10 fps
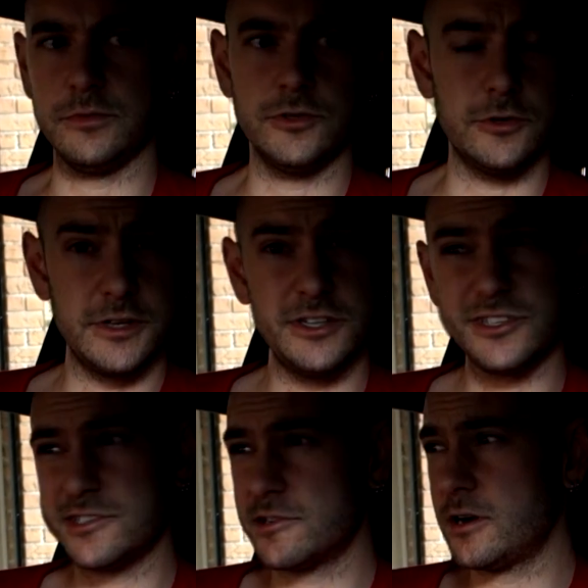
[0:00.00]
Door
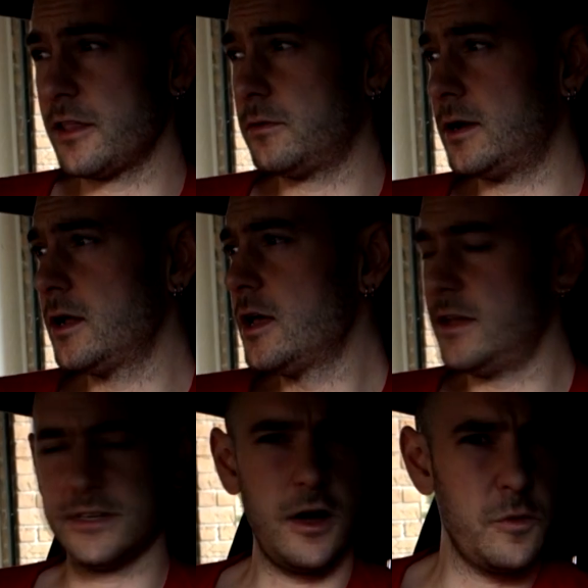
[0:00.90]
hinges are another one.
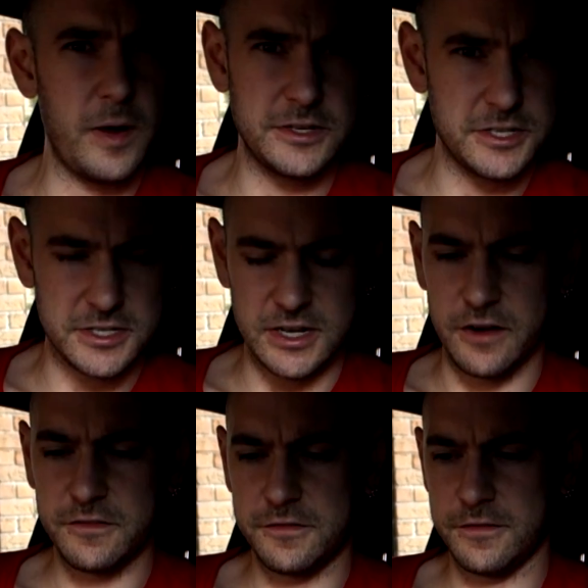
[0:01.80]
There's a whole bunch of
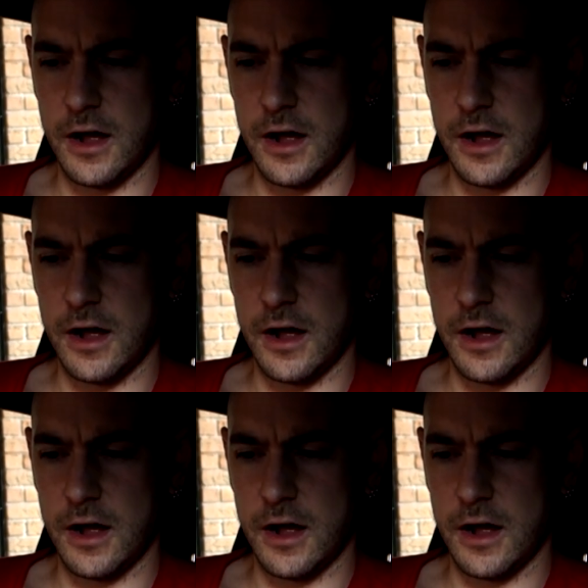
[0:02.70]
stuff.